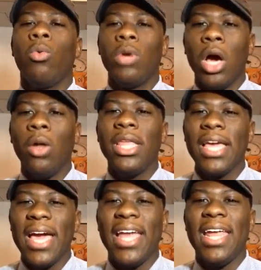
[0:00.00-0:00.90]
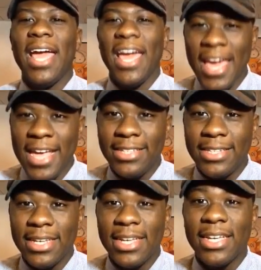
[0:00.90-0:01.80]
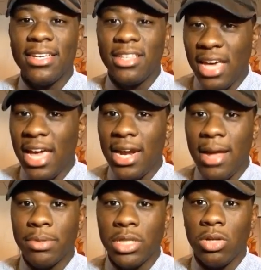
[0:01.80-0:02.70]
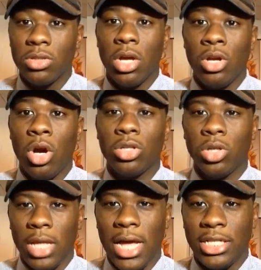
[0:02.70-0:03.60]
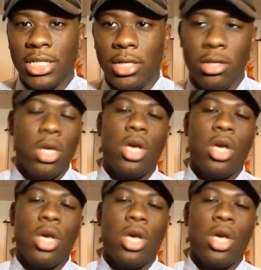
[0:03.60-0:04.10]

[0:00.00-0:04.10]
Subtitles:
We only had 8 canon episodes of Naruto last year.